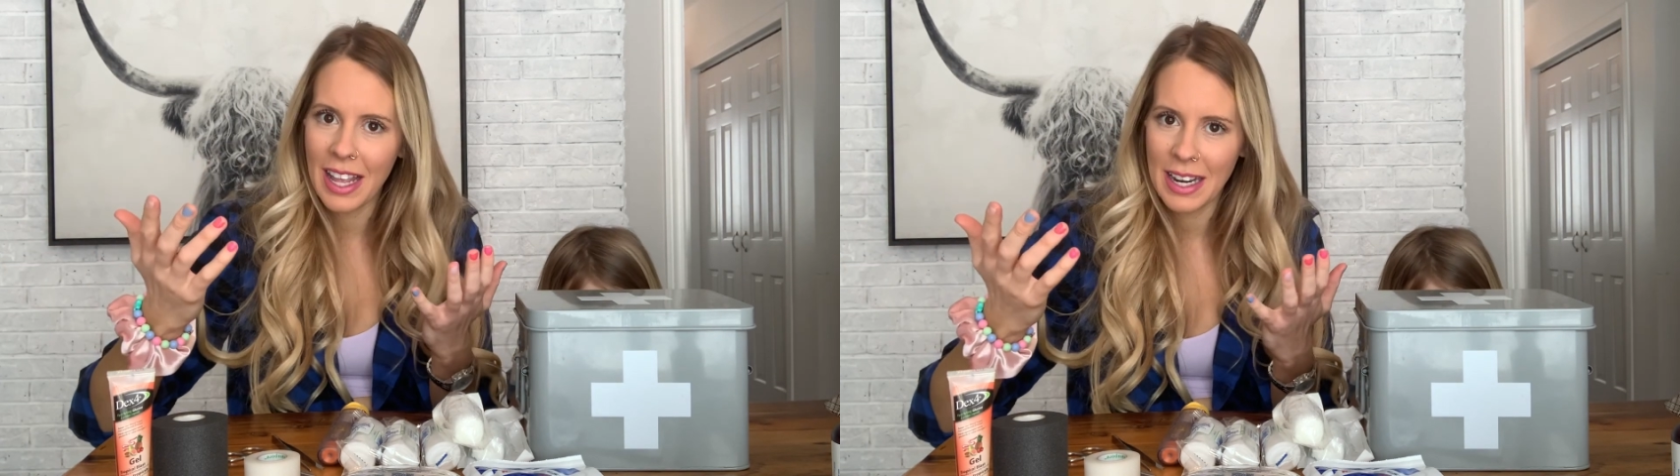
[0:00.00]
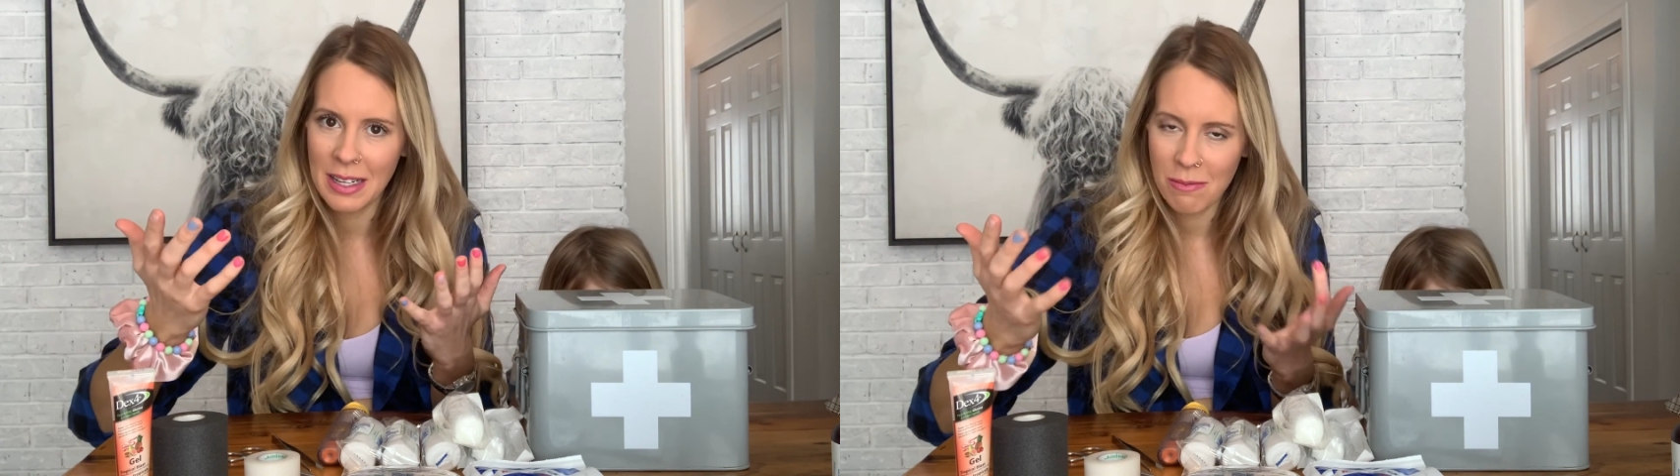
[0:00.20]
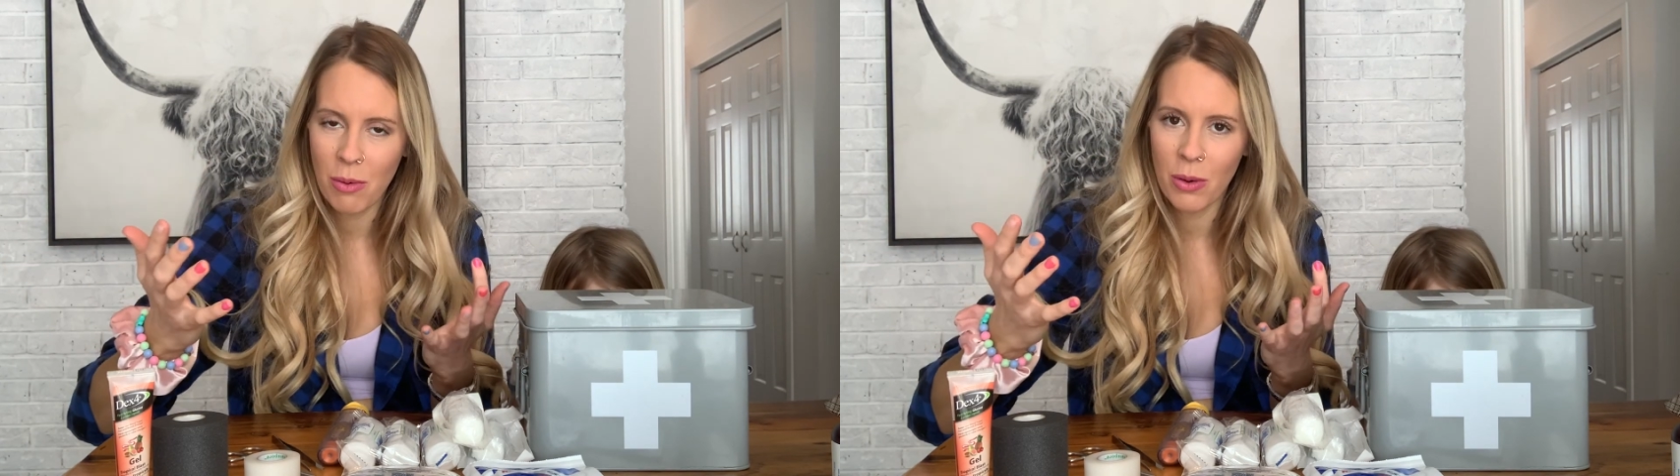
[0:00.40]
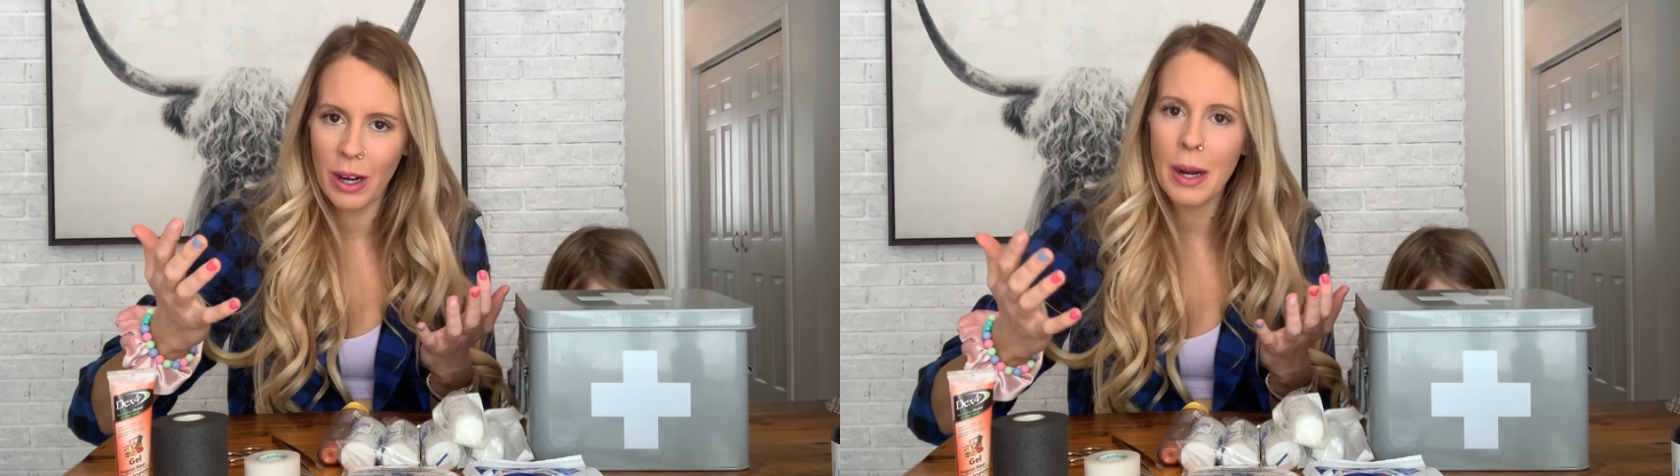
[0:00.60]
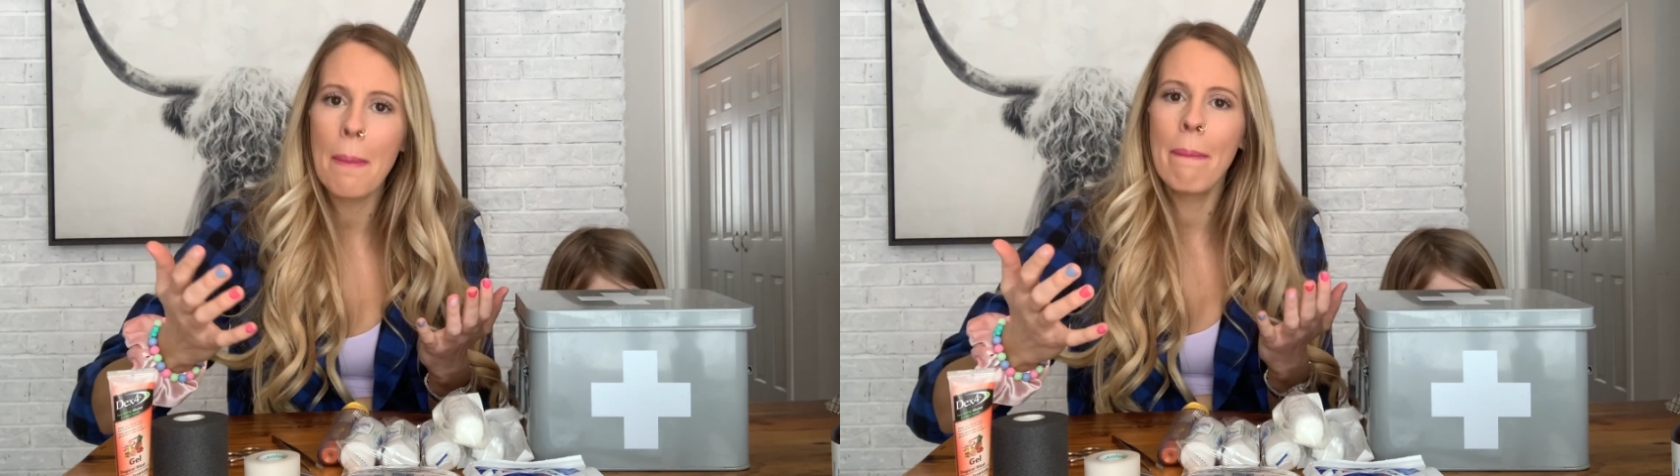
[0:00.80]

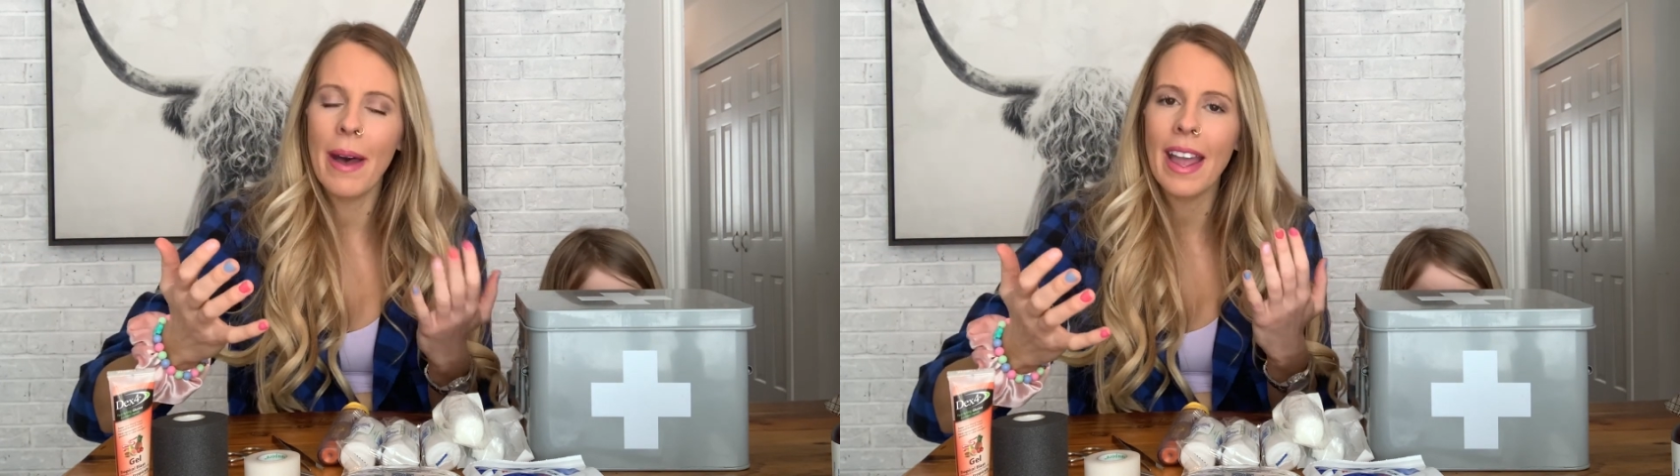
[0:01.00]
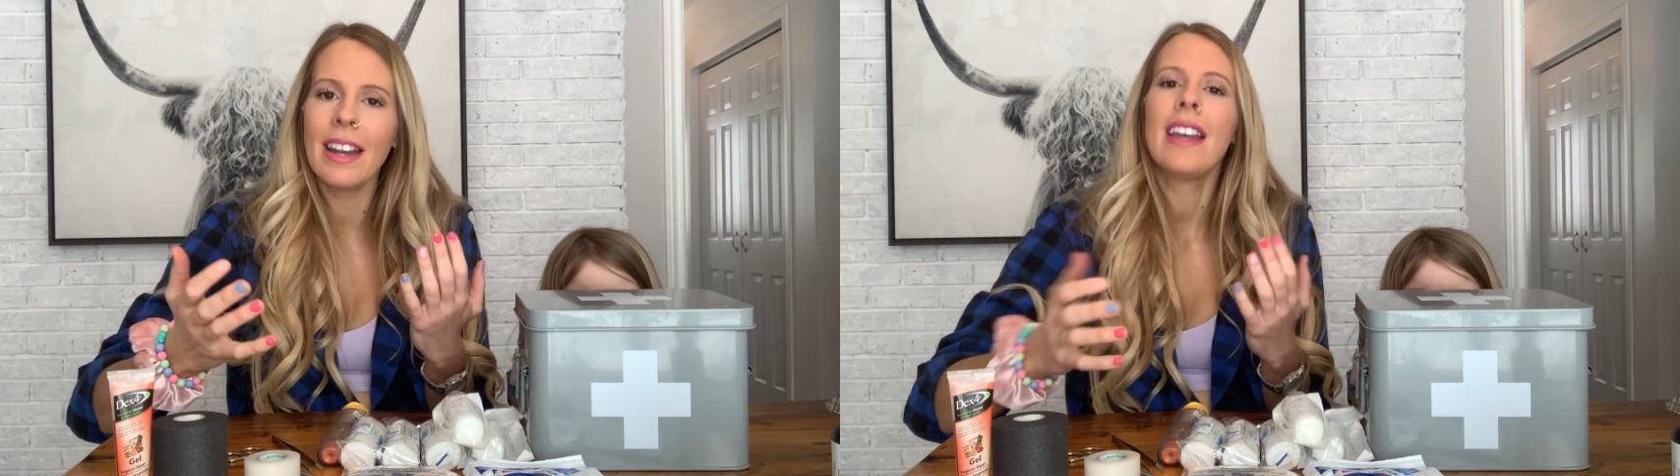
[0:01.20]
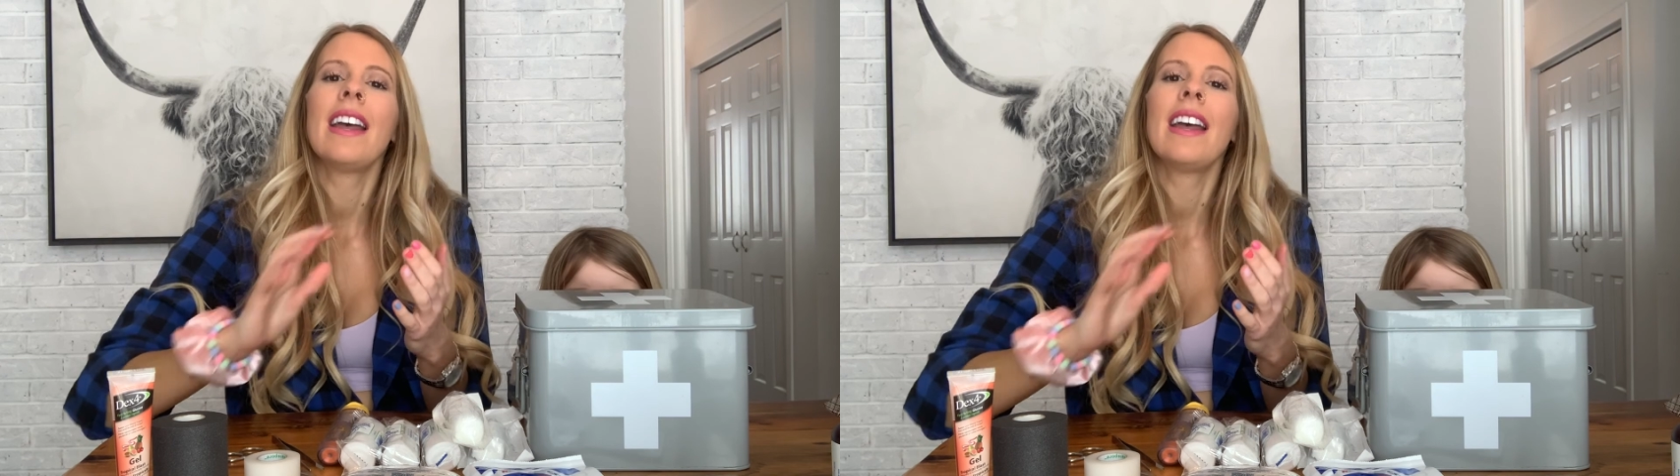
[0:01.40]
anymore, but